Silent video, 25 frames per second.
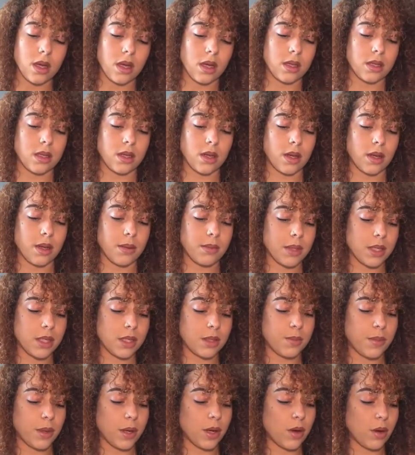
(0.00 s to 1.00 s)
so let me
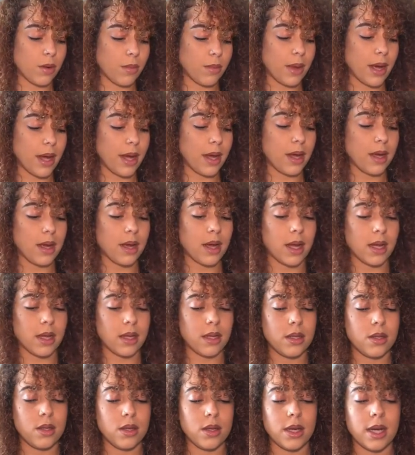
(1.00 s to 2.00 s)
just put it on my
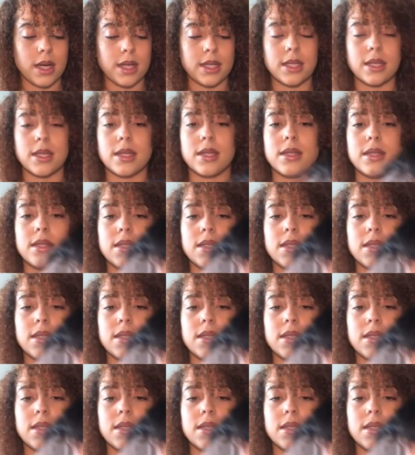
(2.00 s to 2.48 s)
hand so you guys can